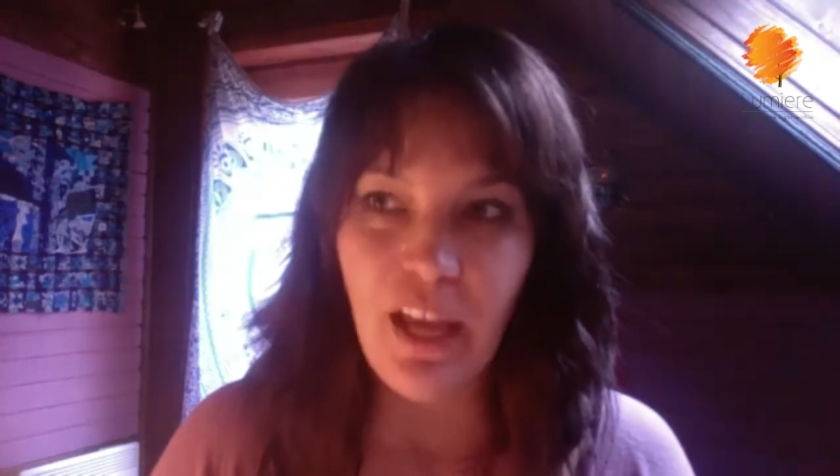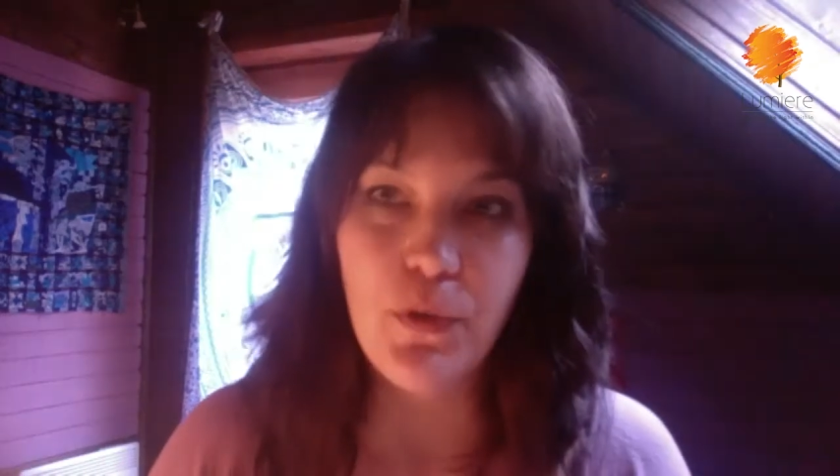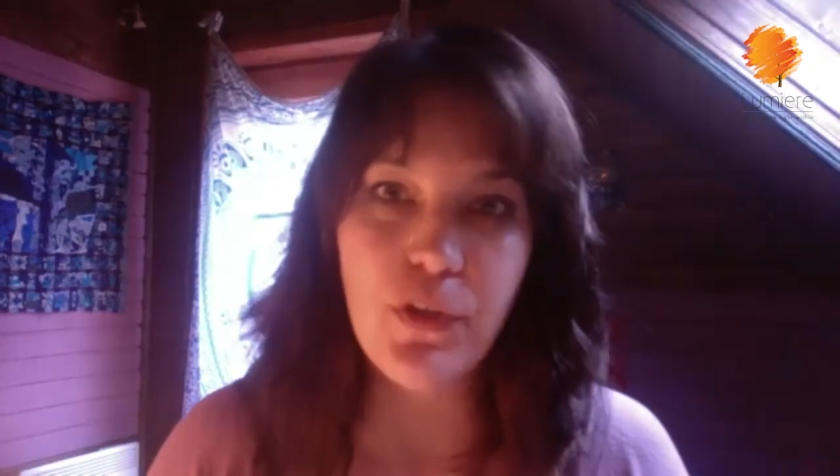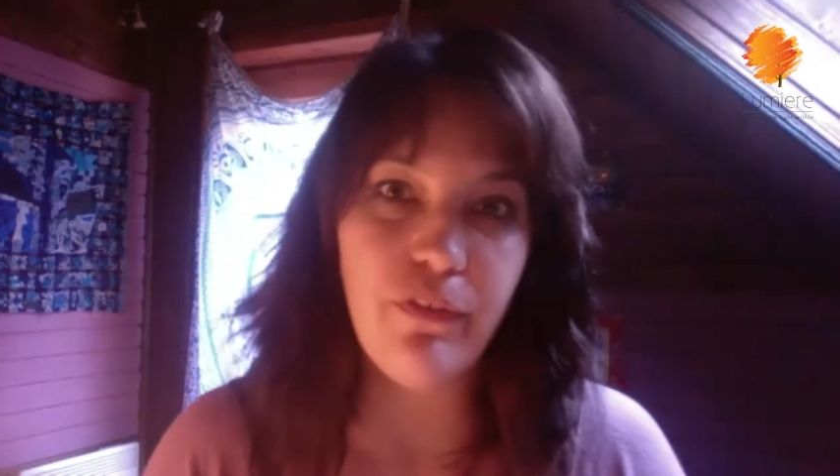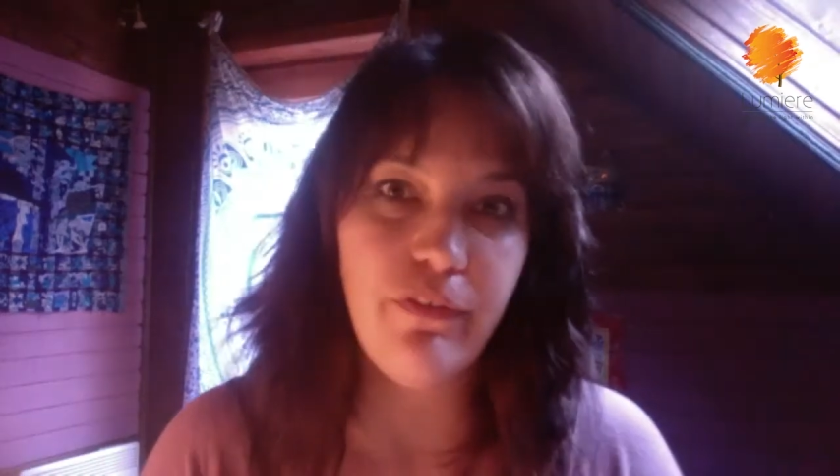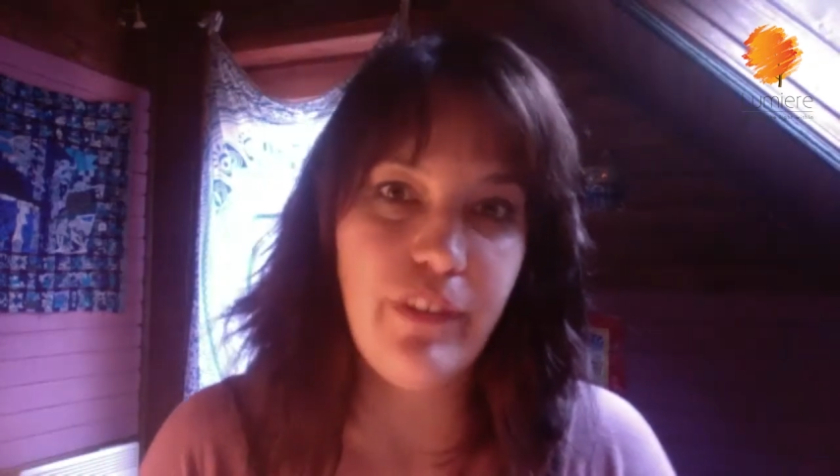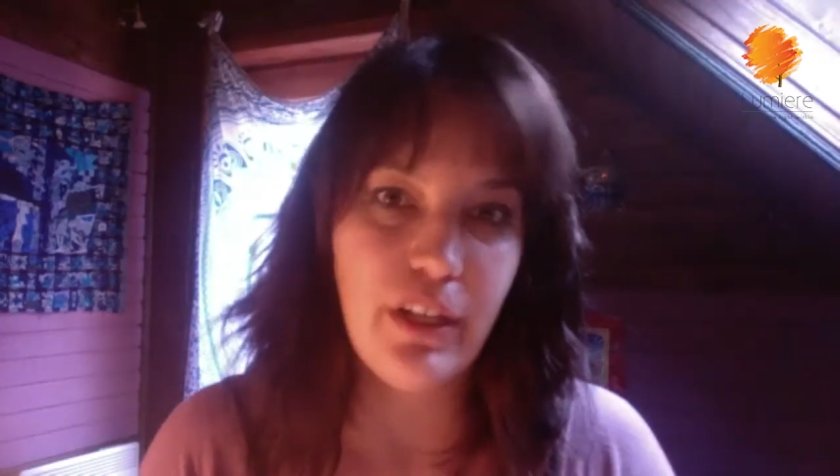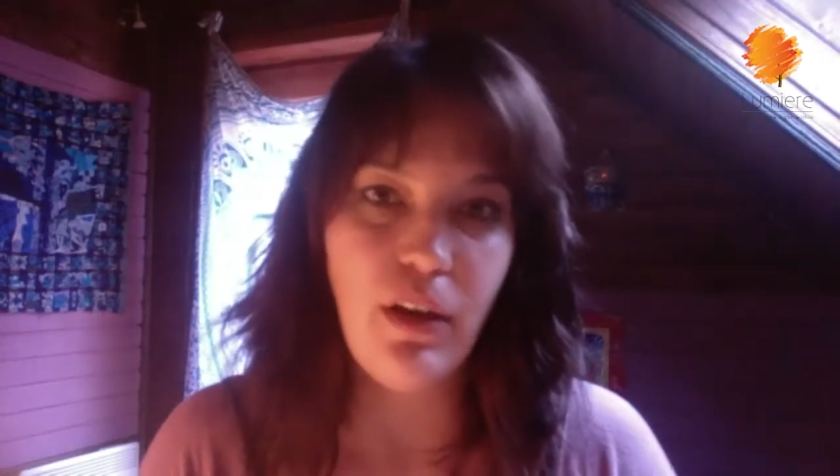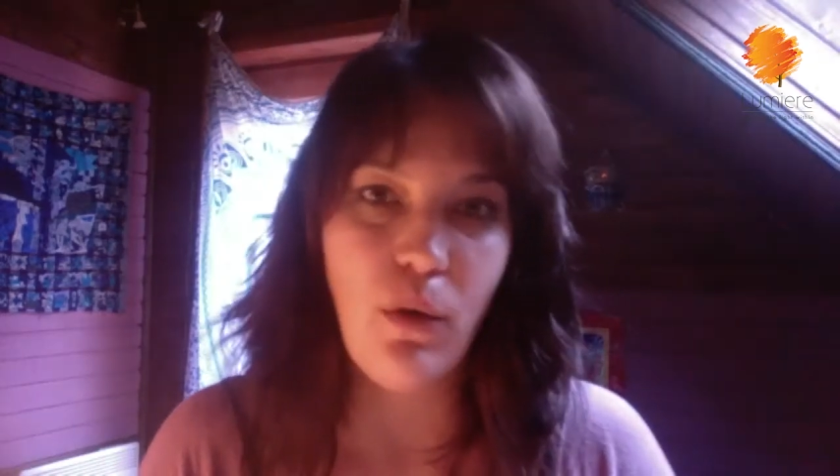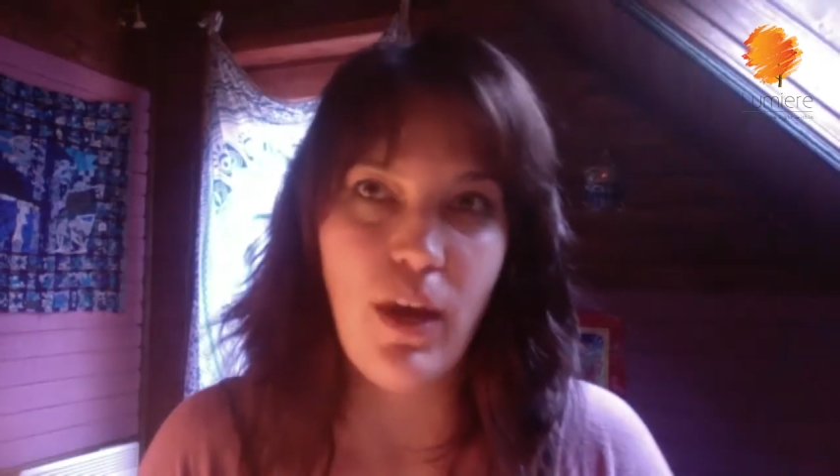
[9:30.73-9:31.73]
I was
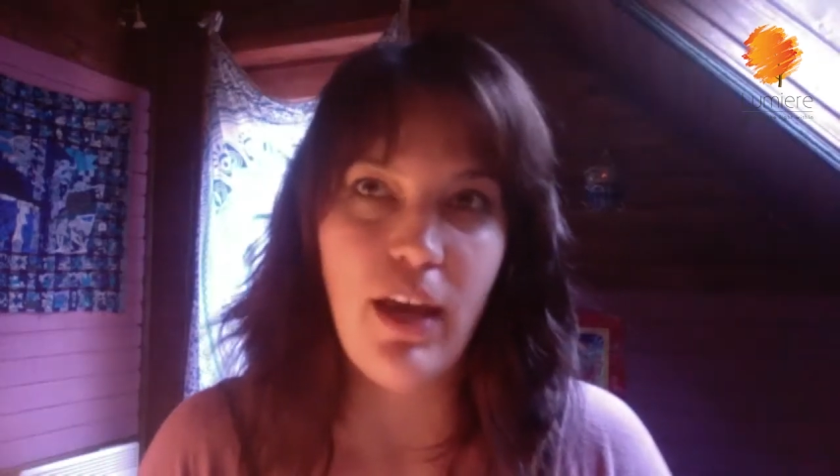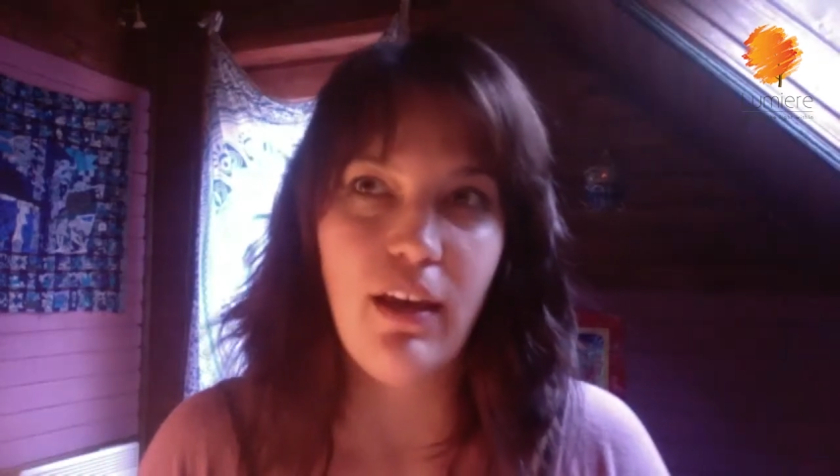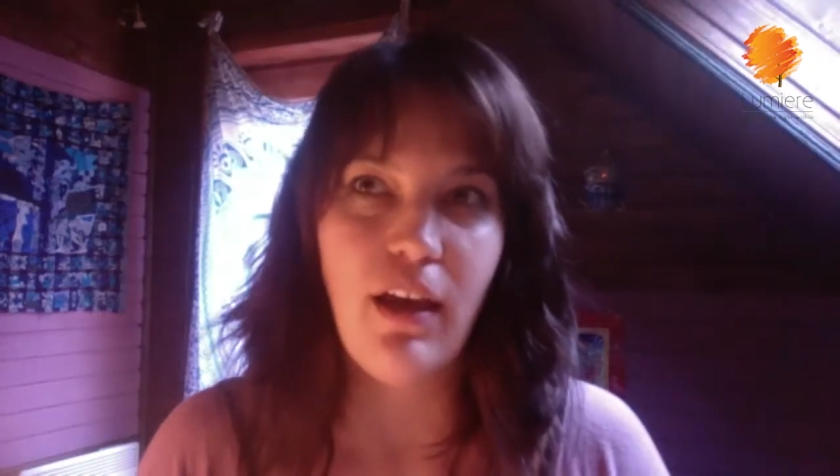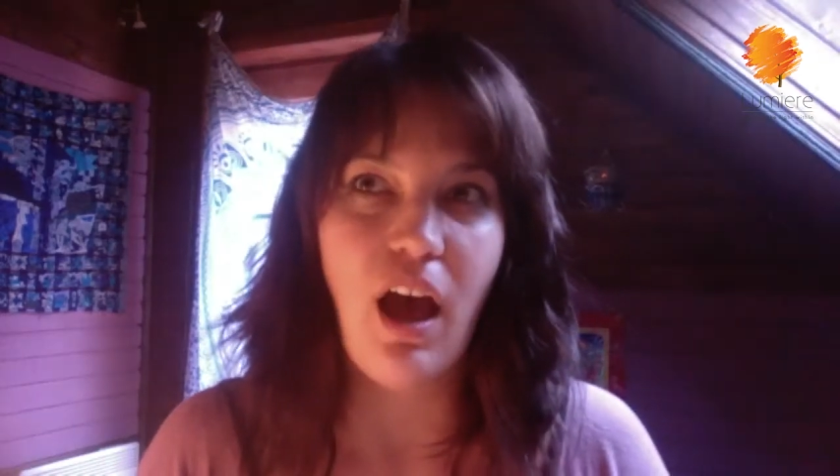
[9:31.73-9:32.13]
very awake.